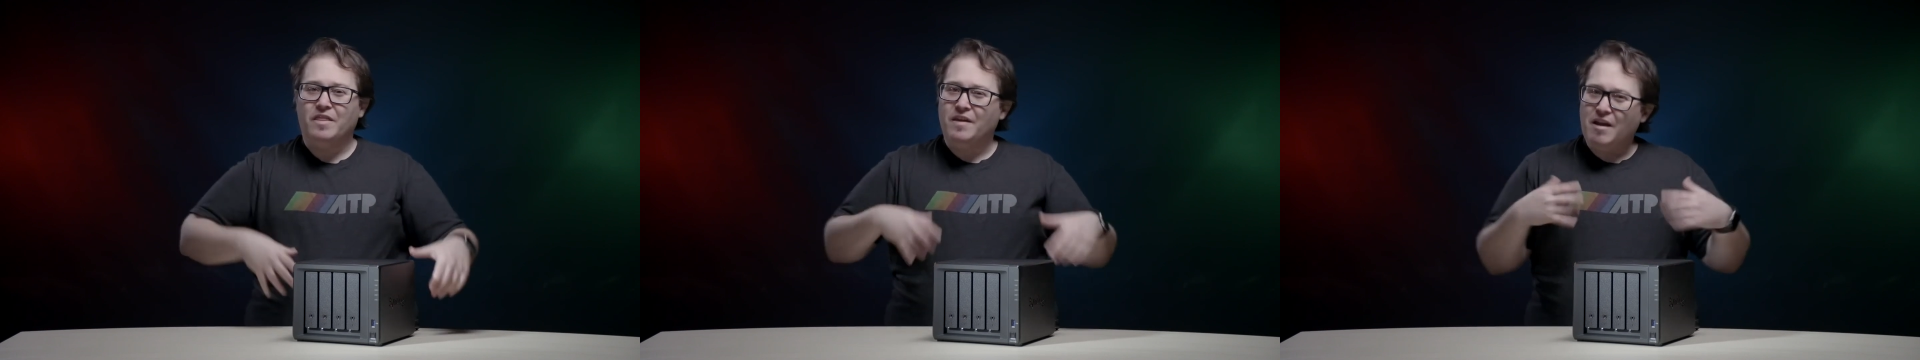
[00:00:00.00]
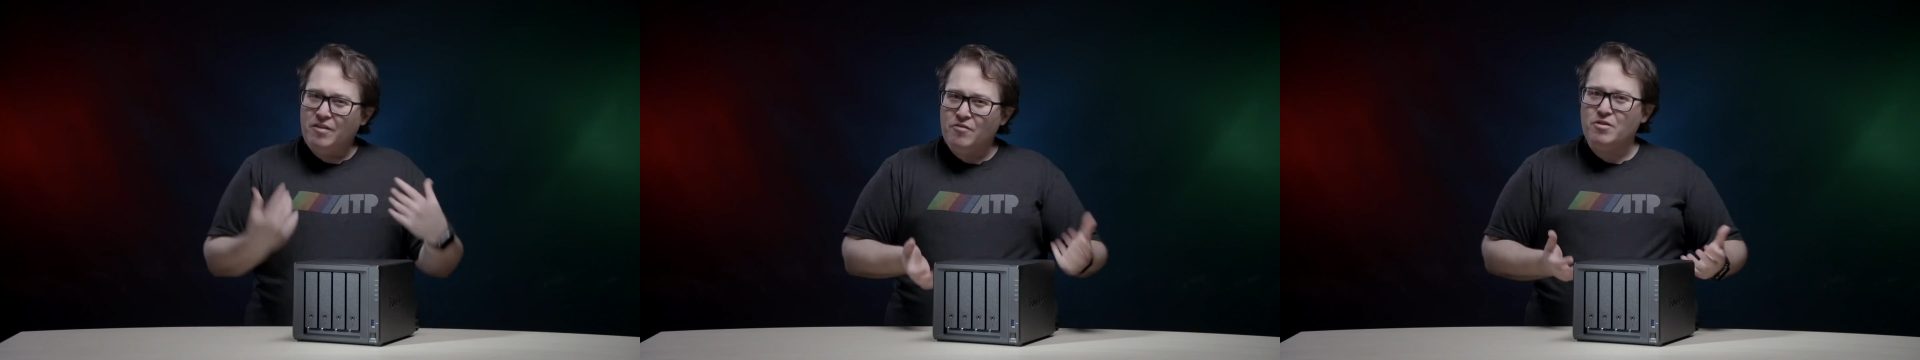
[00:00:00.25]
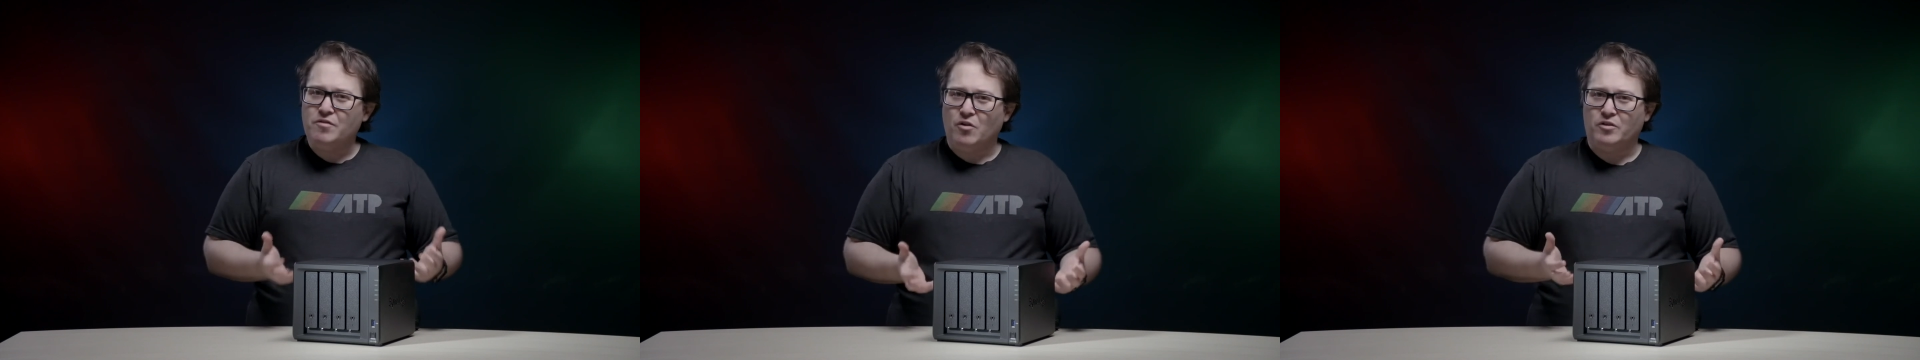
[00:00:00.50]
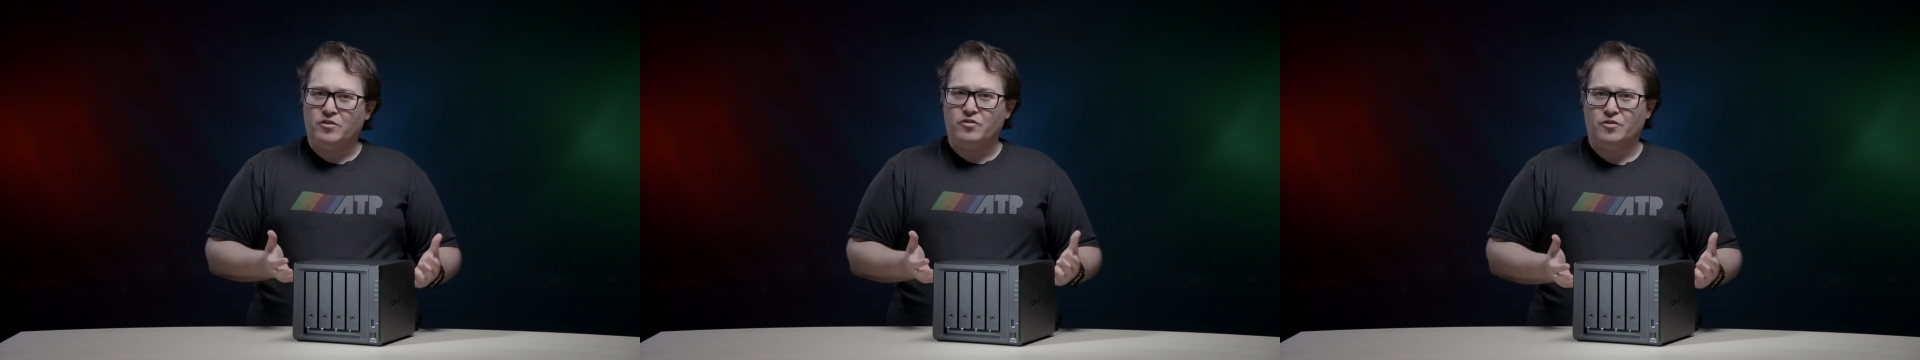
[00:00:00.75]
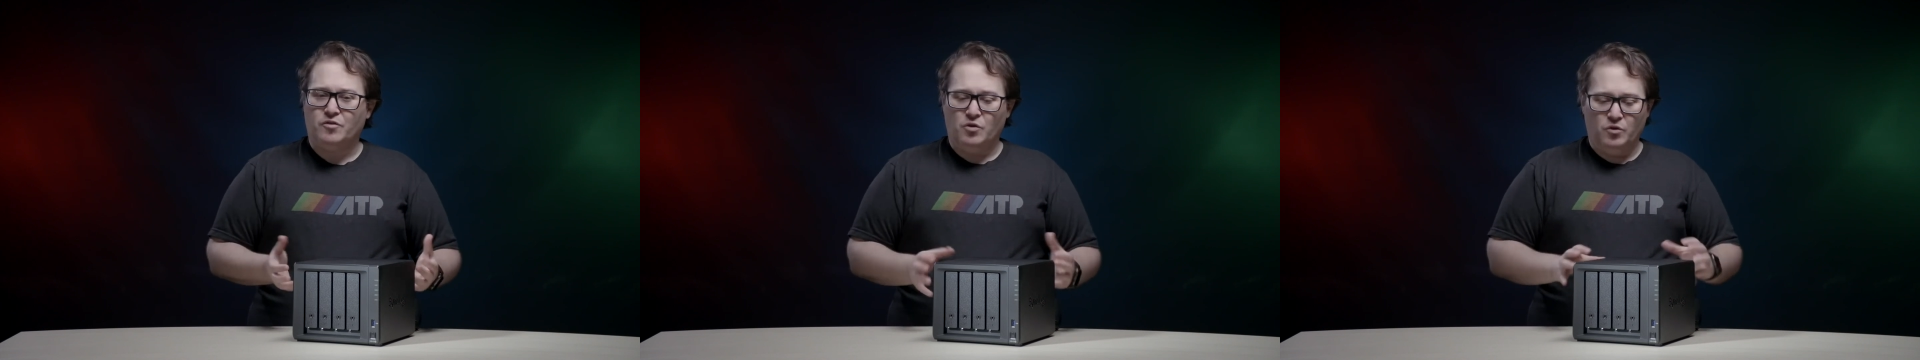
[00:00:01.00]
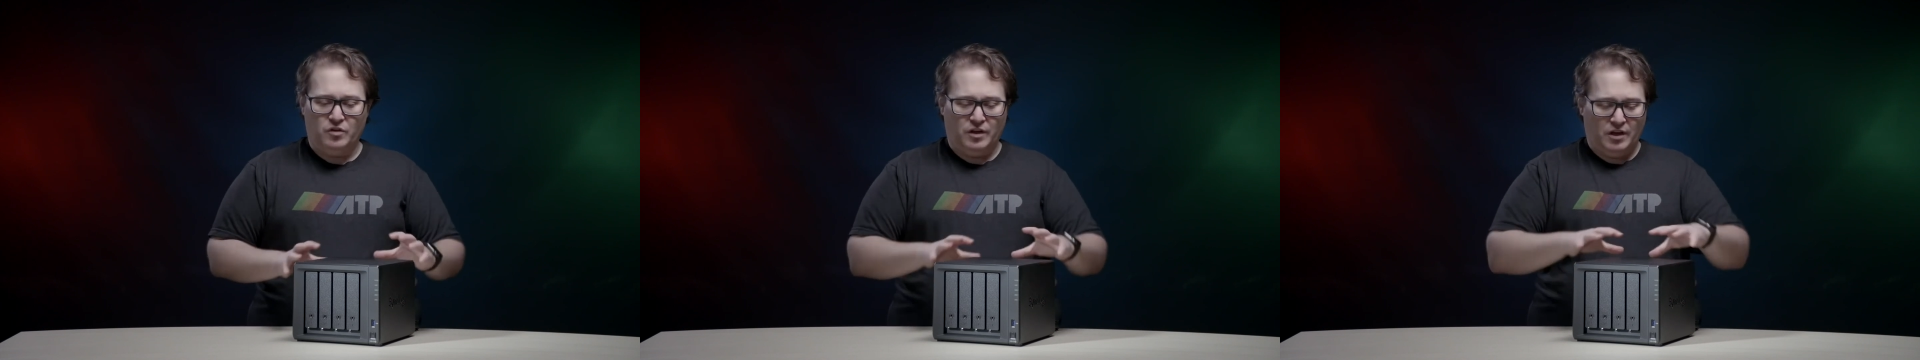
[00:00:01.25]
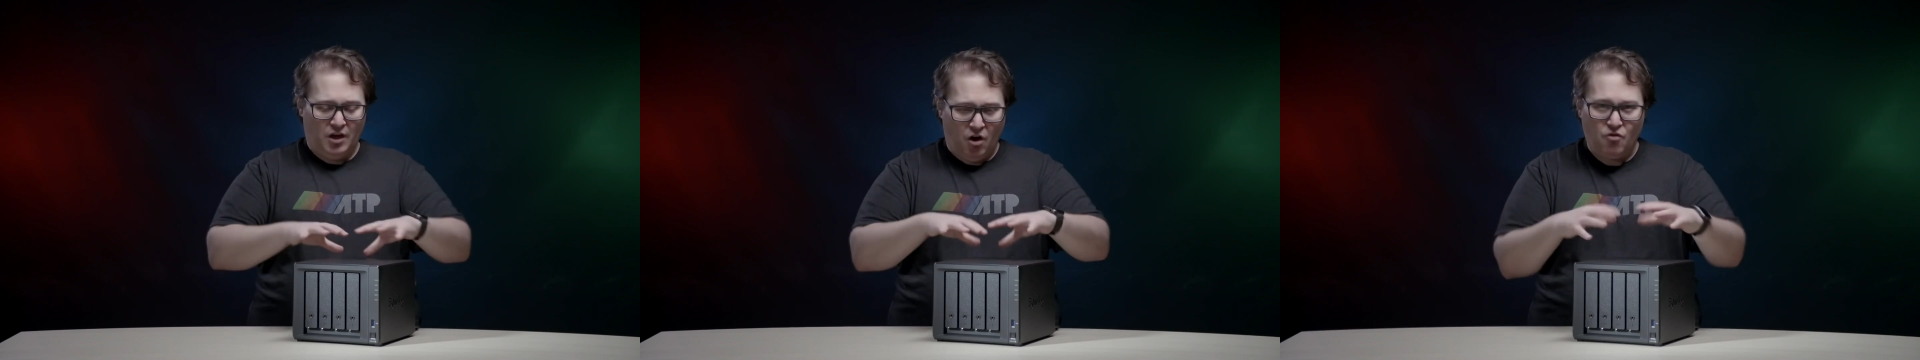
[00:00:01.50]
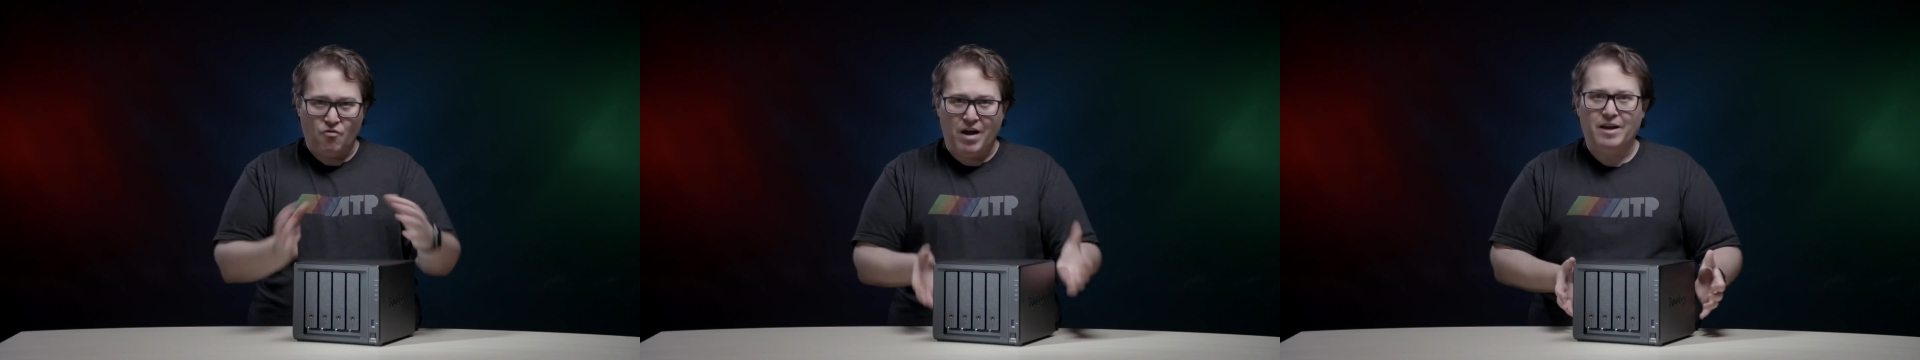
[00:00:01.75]
The other advantage of using
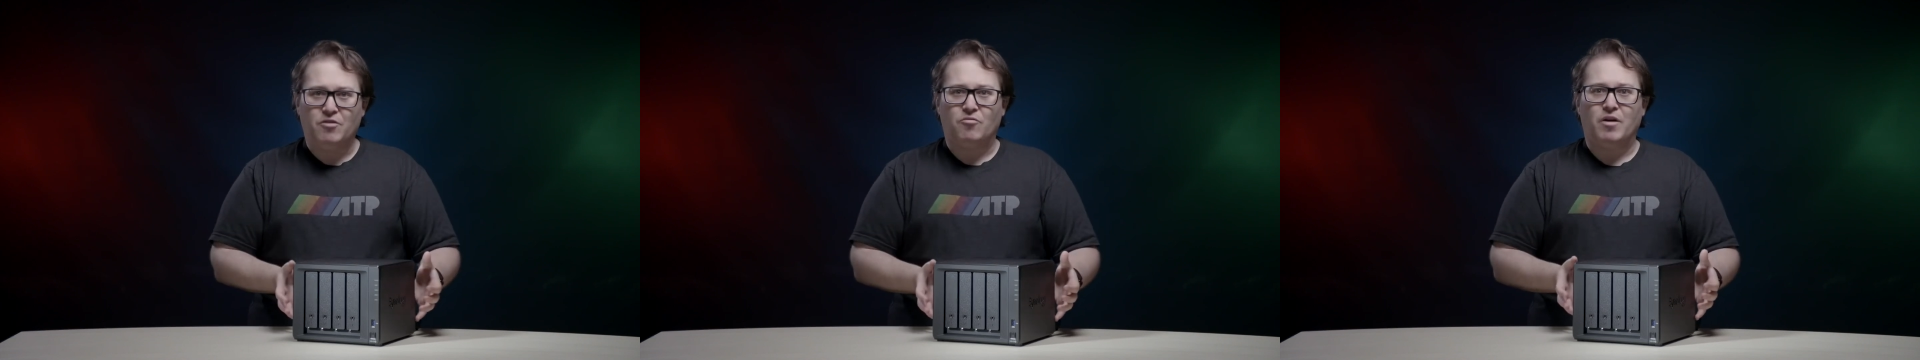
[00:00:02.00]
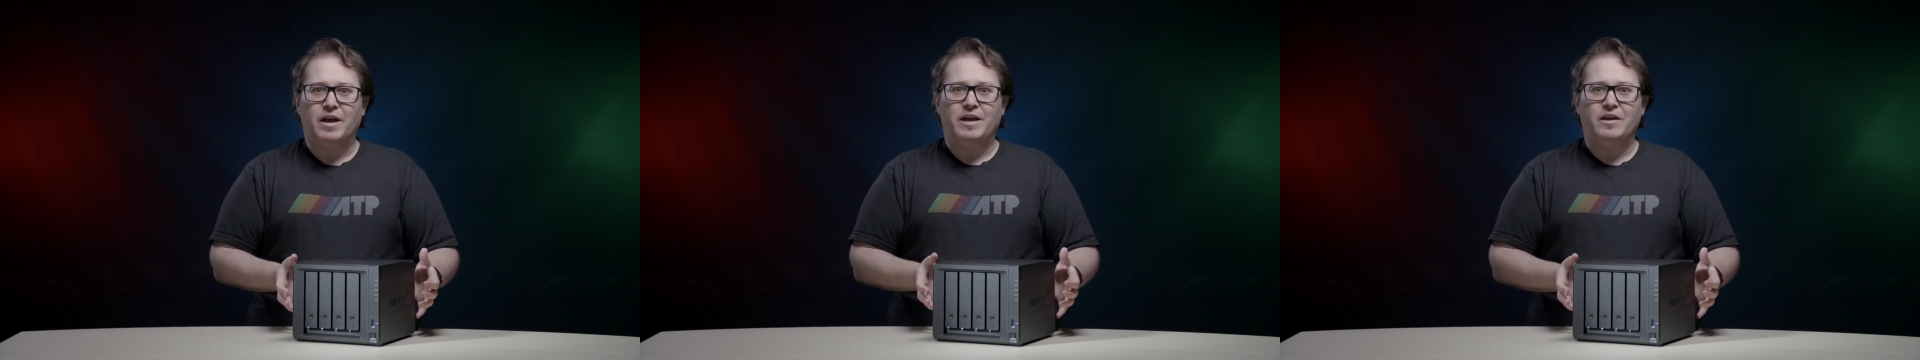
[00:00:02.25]
a RAID array